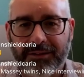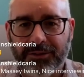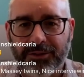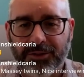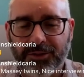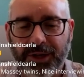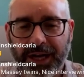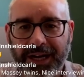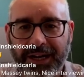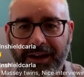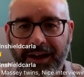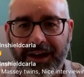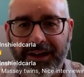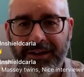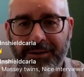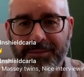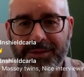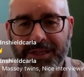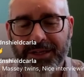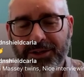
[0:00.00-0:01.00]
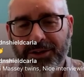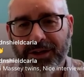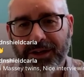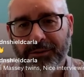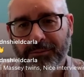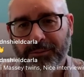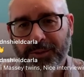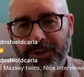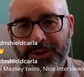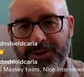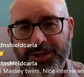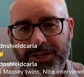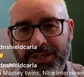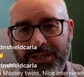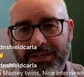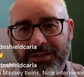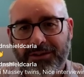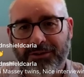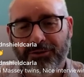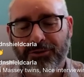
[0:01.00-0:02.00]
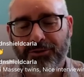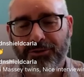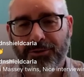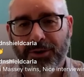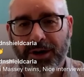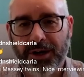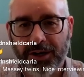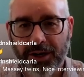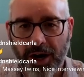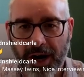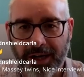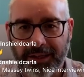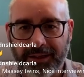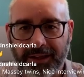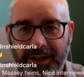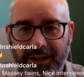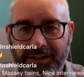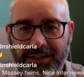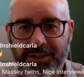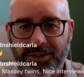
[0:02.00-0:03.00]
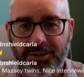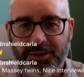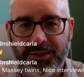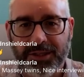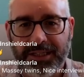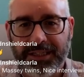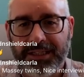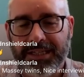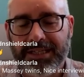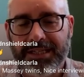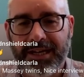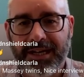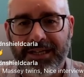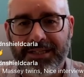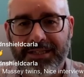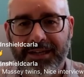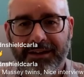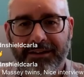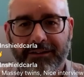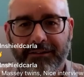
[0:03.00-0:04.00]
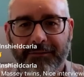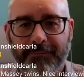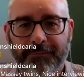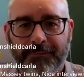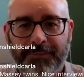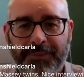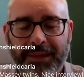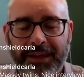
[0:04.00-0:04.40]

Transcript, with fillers: creating items that you can purchase through our online store at the Science Center